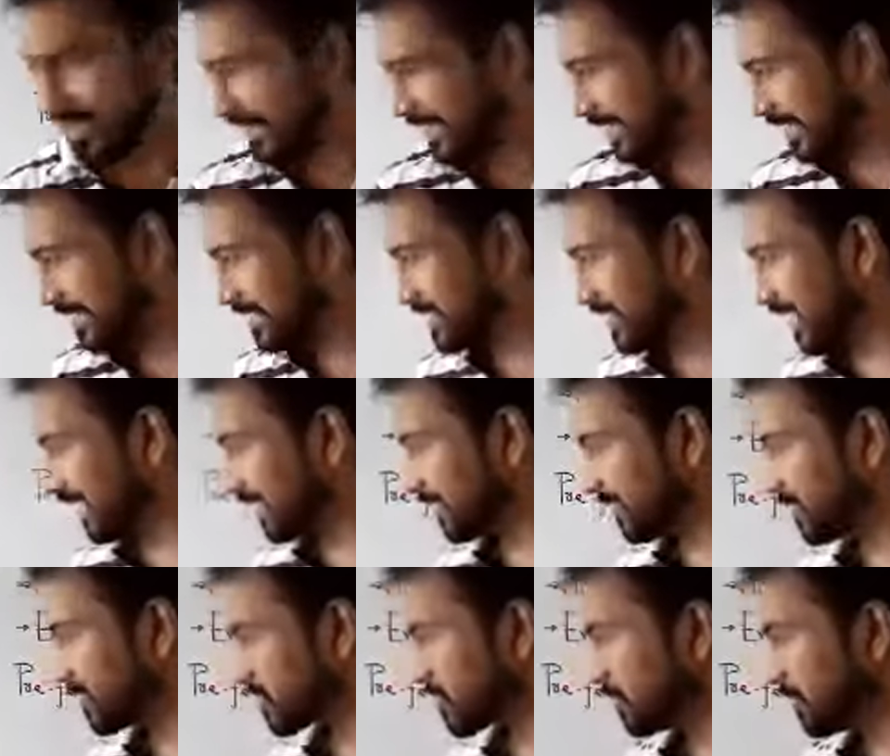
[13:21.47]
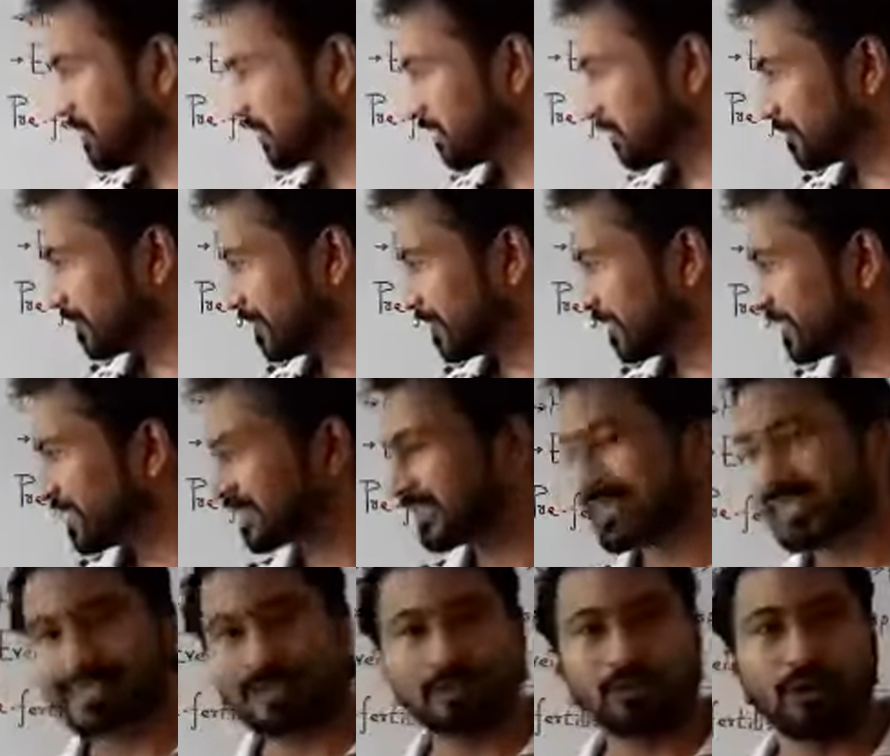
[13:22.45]
Exactly in a similar way, in
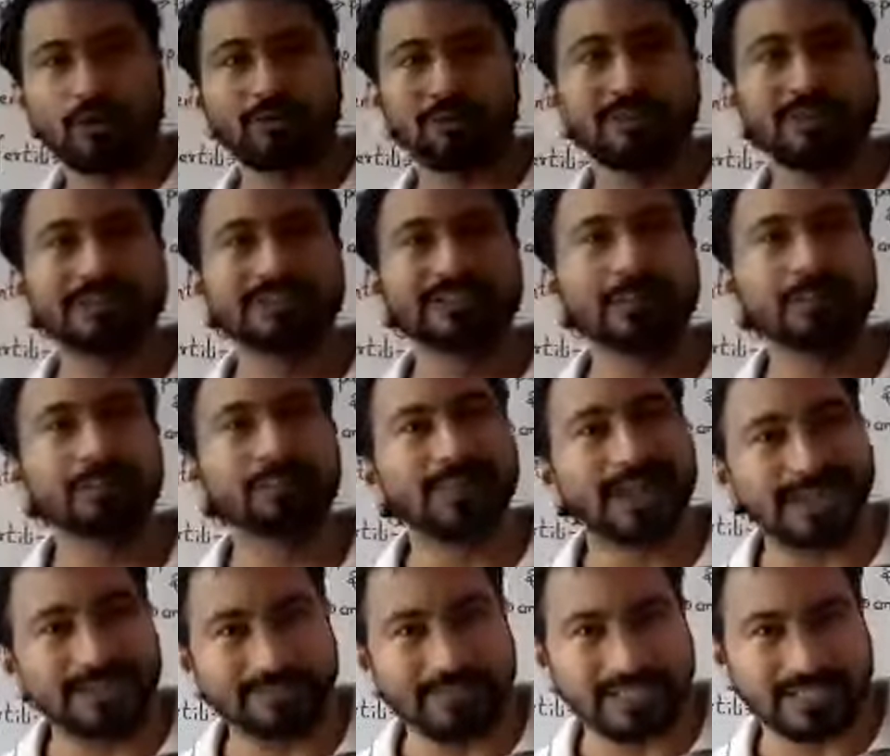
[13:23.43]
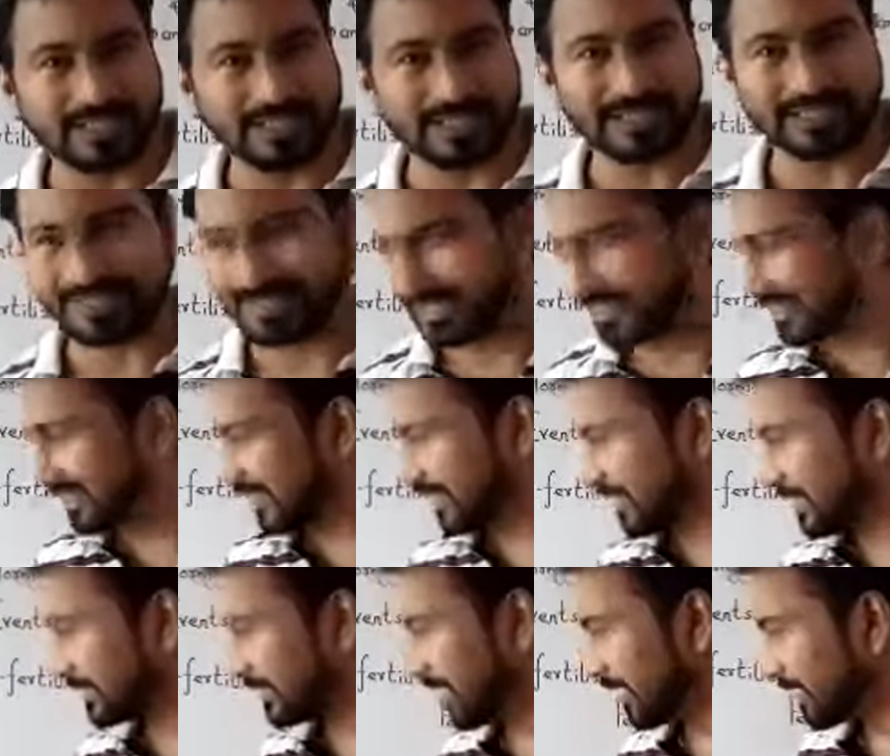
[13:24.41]
case of the primates,
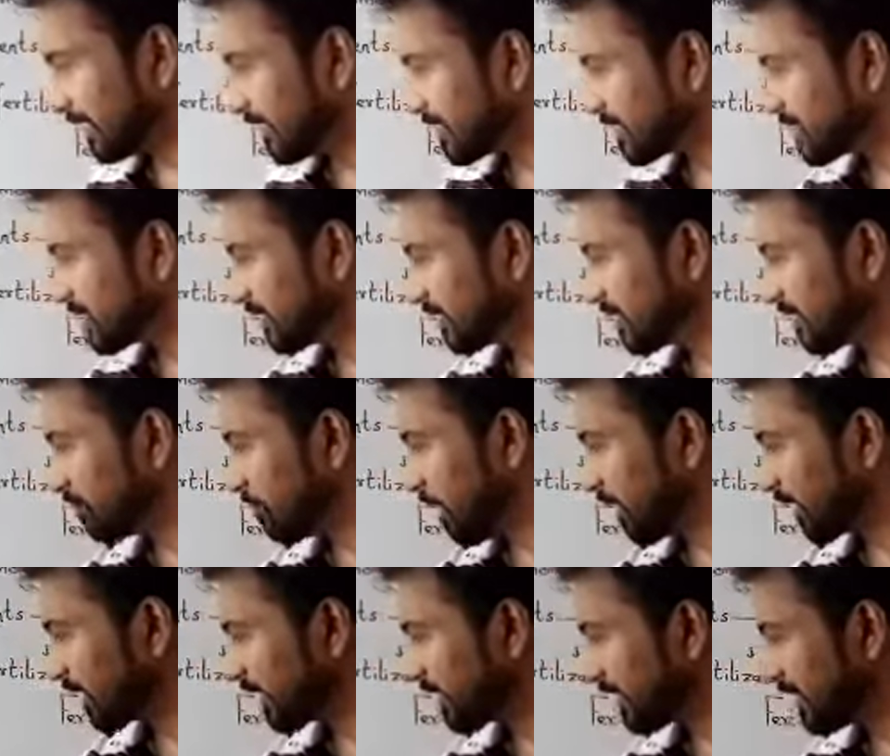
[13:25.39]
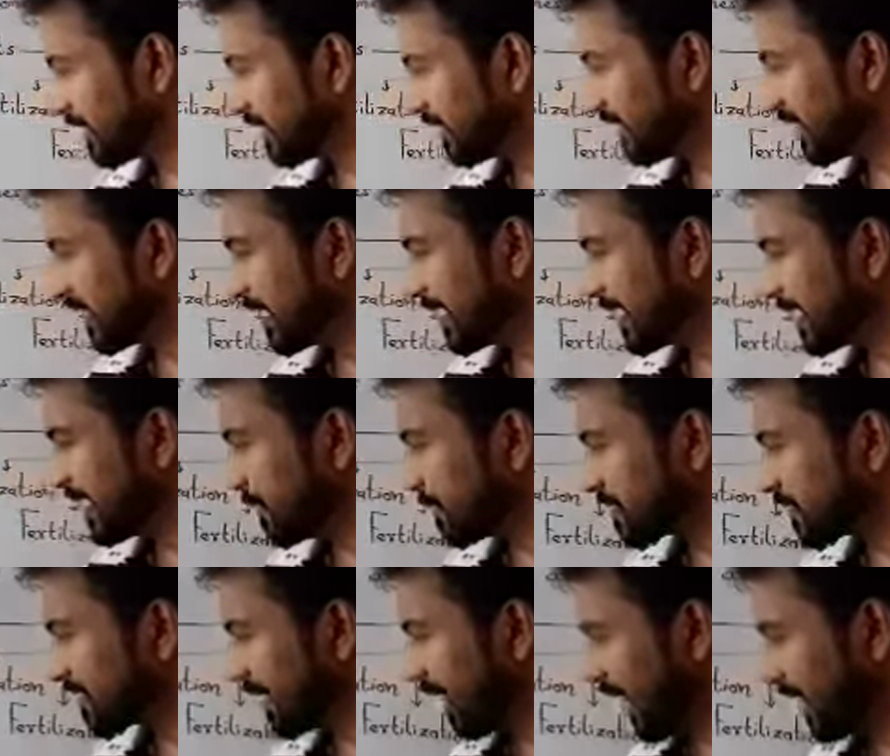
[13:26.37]
that is the monkey,
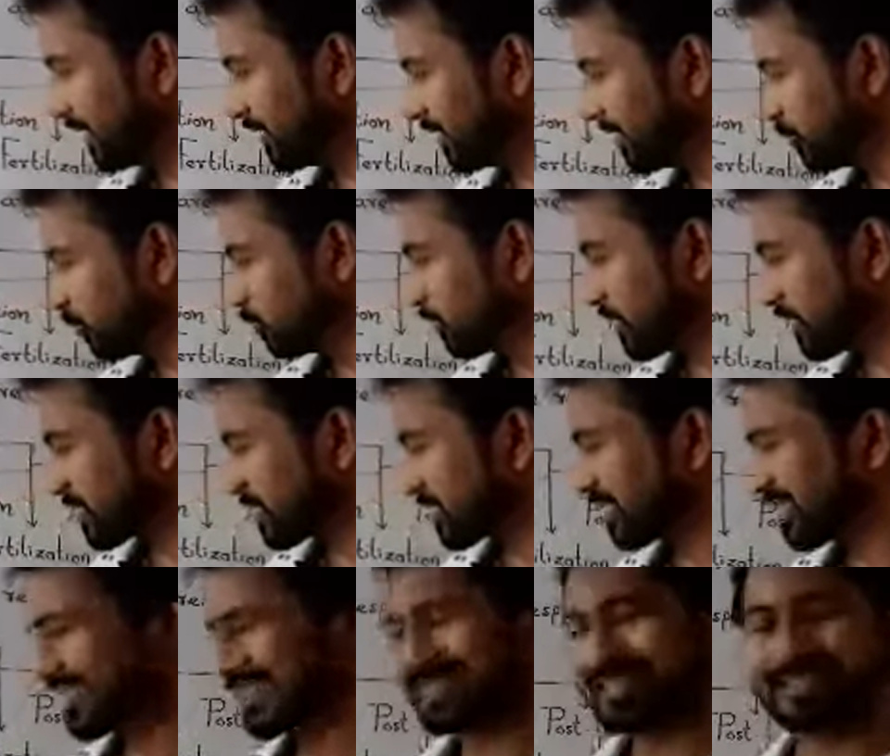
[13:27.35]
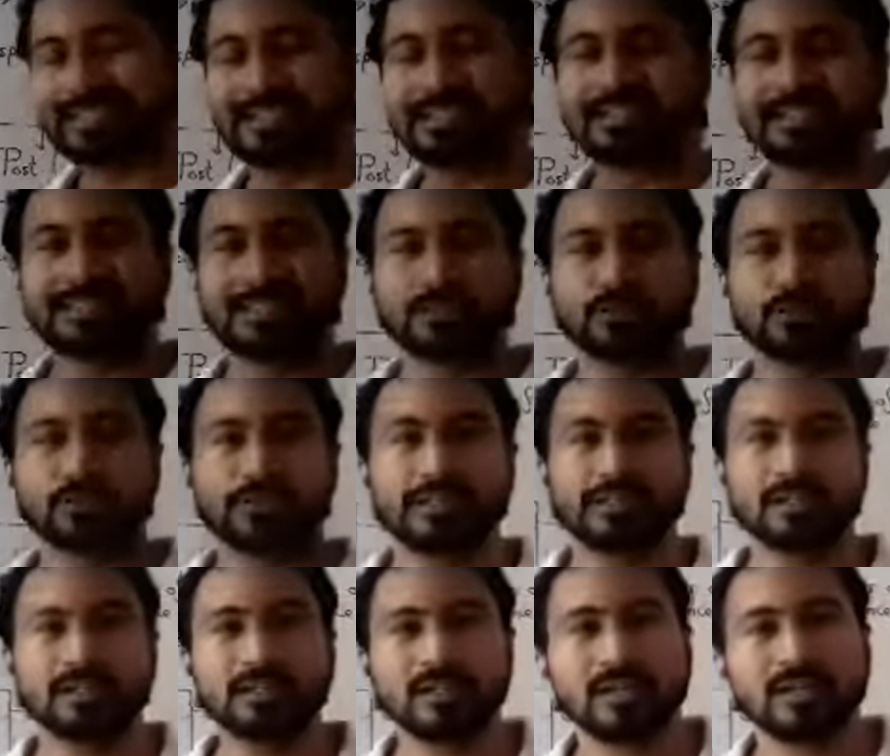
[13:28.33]
apes and the humans, it is said to be
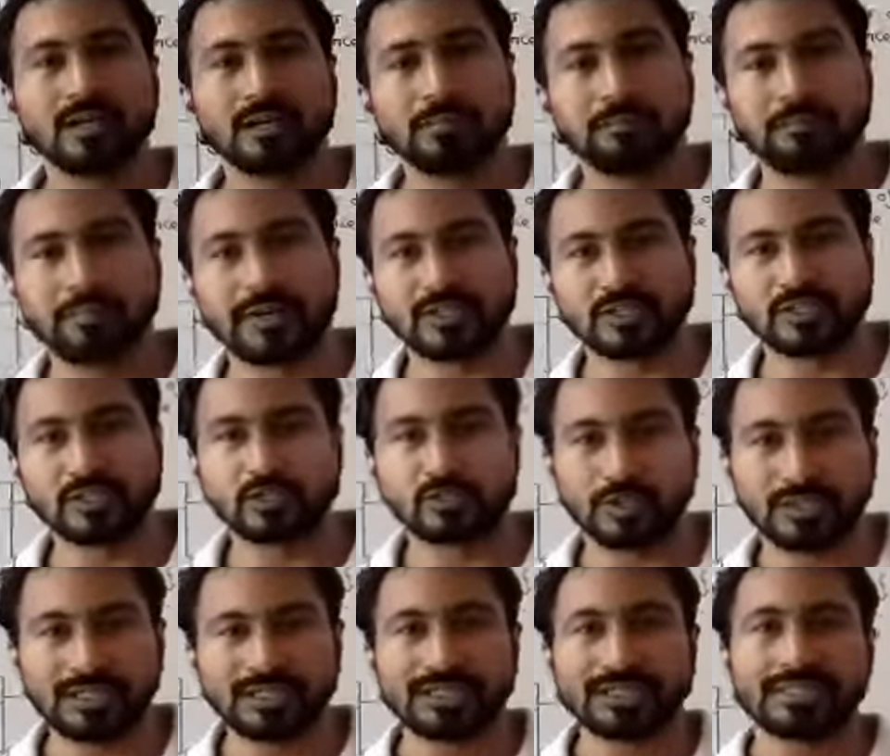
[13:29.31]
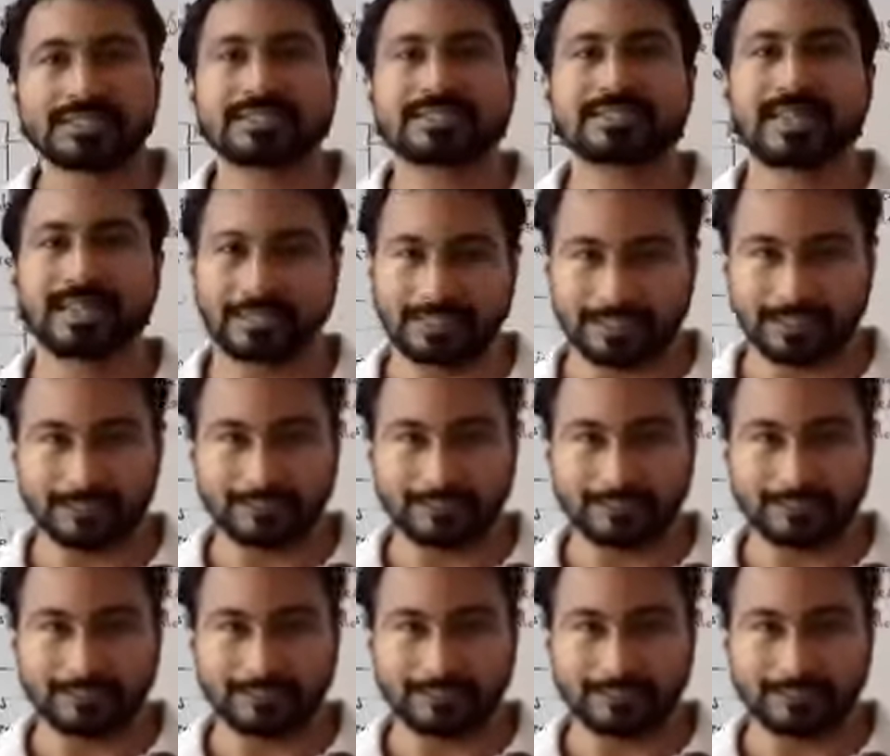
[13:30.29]
the menstrual cycle.